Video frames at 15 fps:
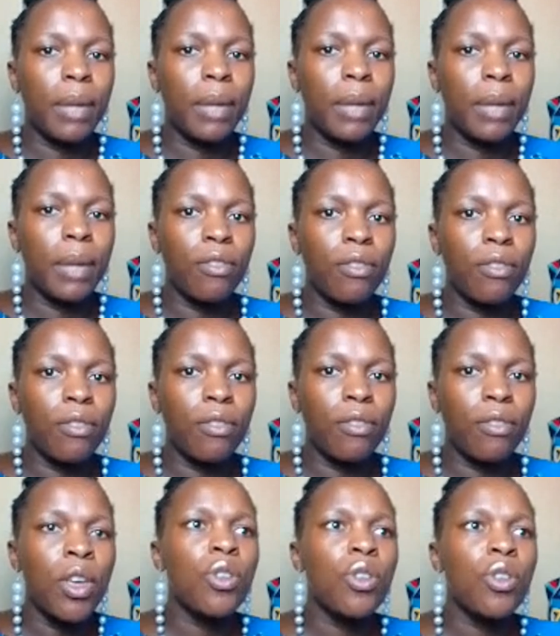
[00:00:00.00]
You
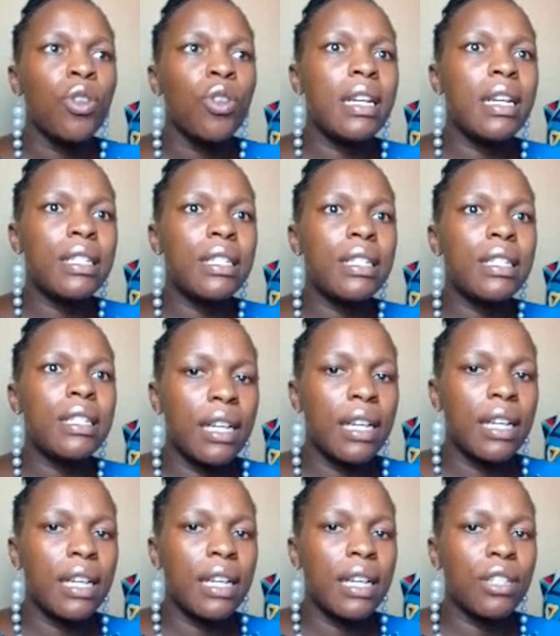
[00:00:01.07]
literally can schedule for
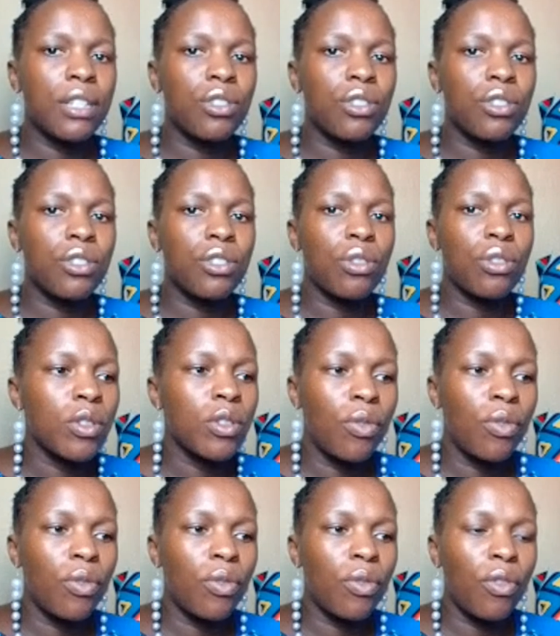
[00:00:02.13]
almost 4 or
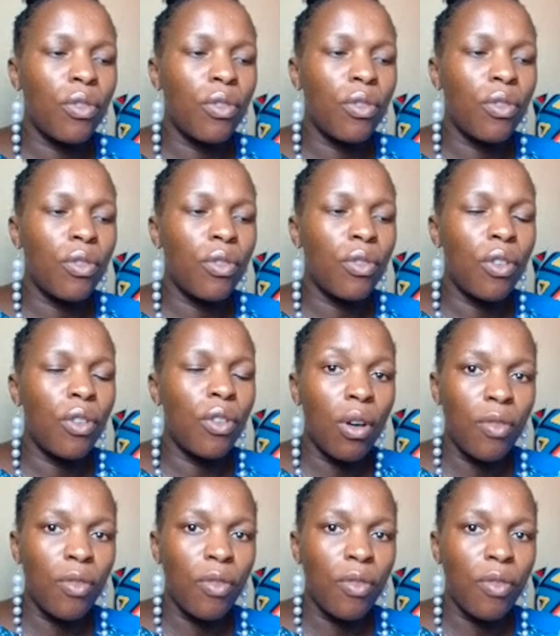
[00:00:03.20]
5 platforms,
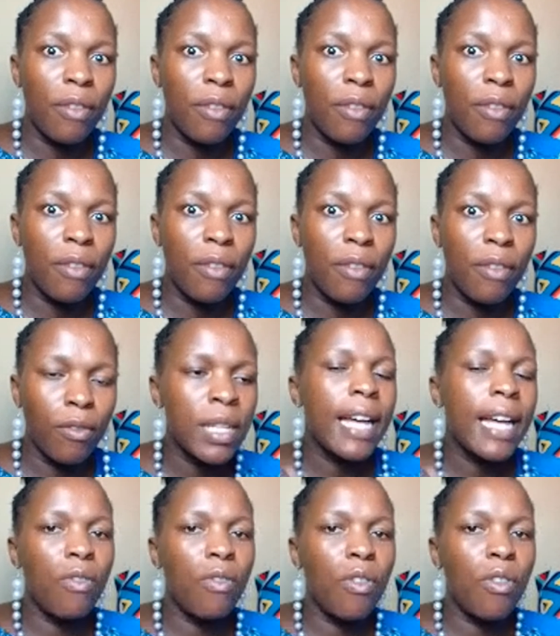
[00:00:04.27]
especially if you
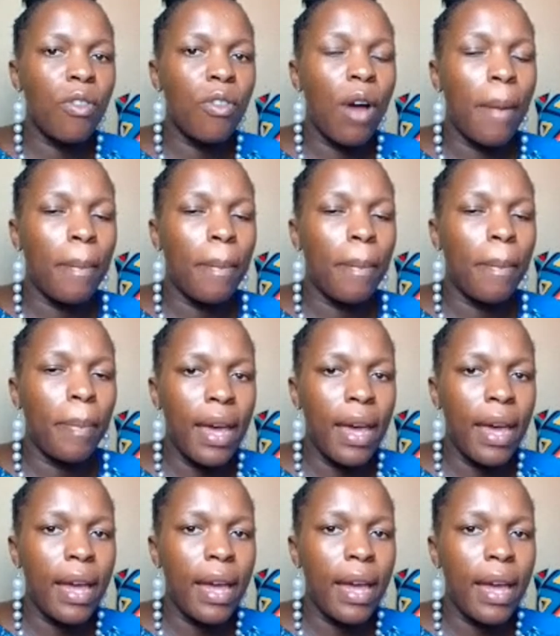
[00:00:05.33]
are paying
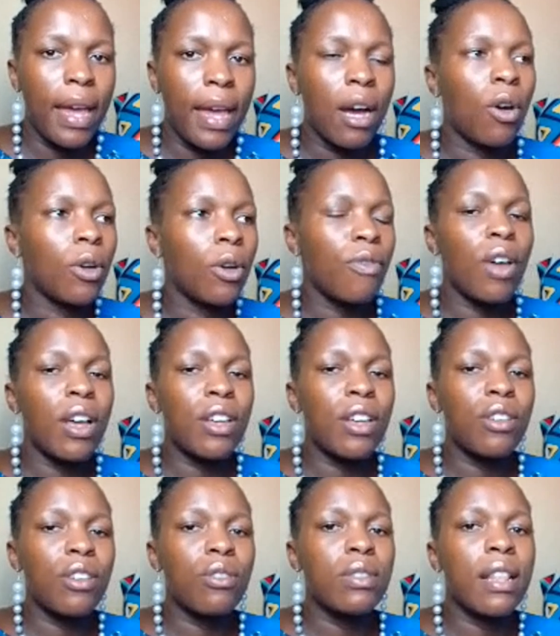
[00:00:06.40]
on, if you are
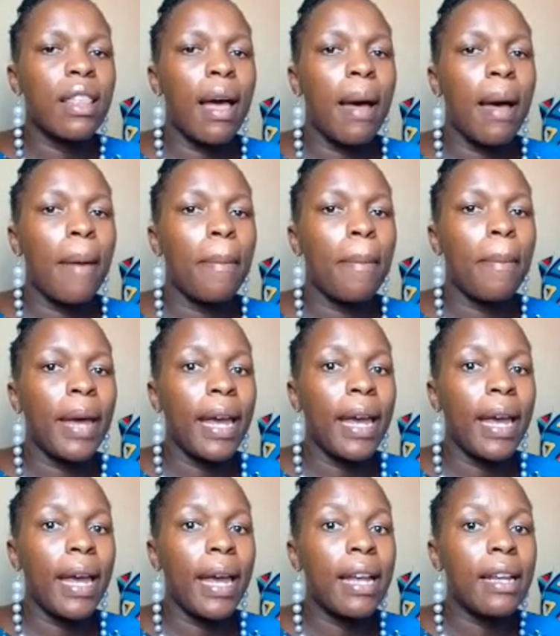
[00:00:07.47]
using the paid
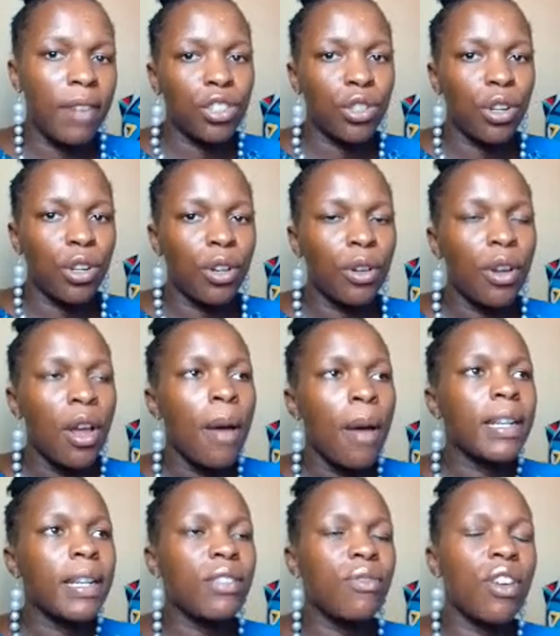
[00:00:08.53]
version.
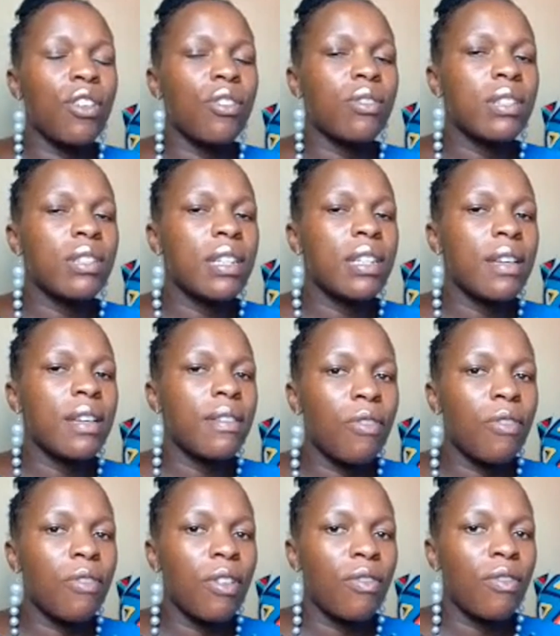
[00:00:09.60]
But if you're using the free
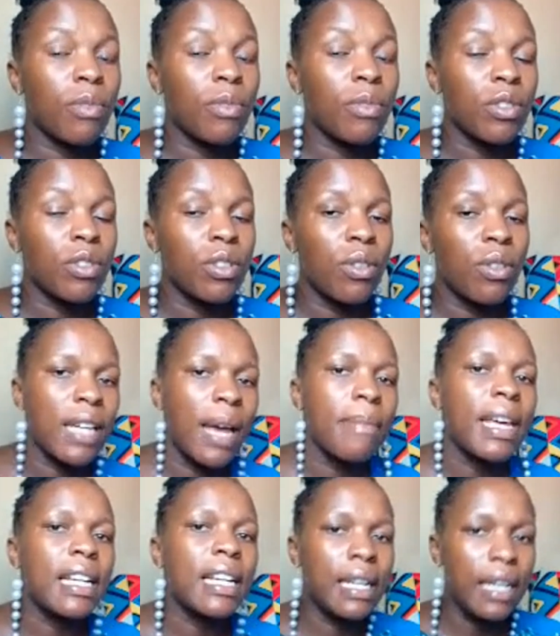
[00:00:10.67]
version, most of the time
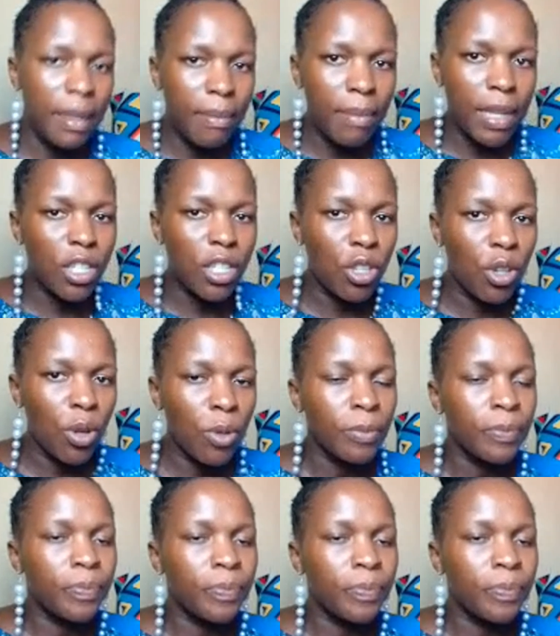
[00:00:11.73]
it limits you.